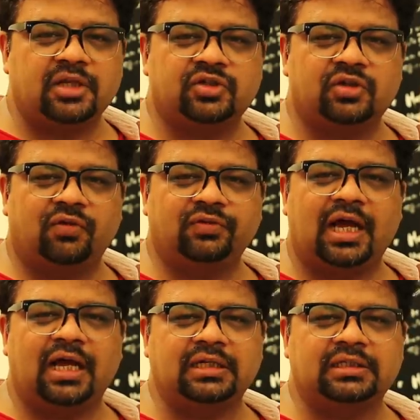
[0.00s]
much of
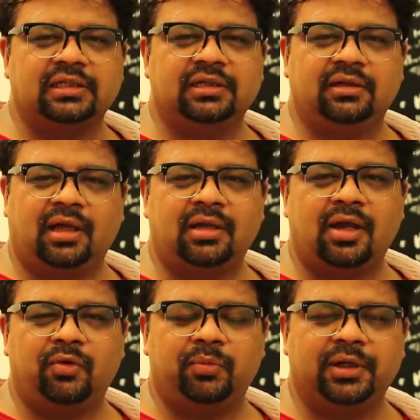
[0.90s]
that in
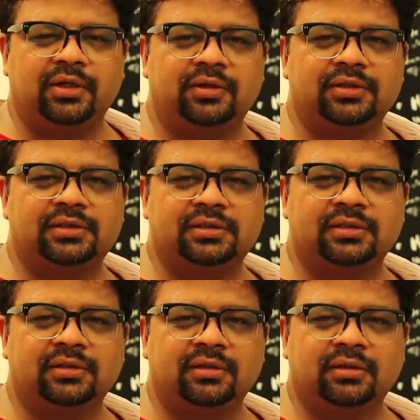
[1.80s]
Lucknow
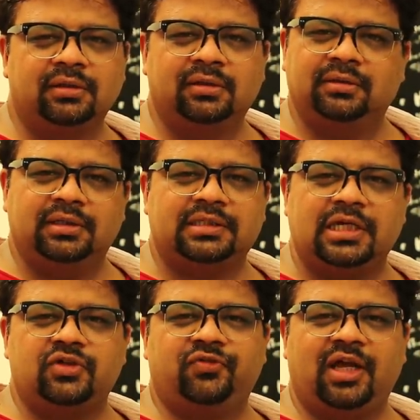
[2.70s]
because the
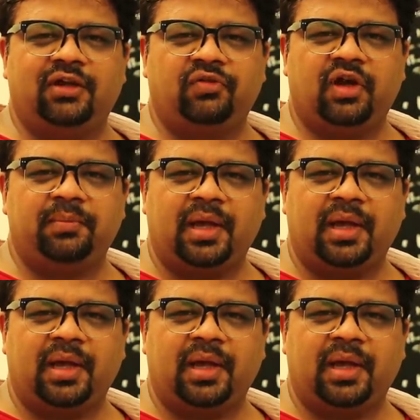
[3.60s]
stage of life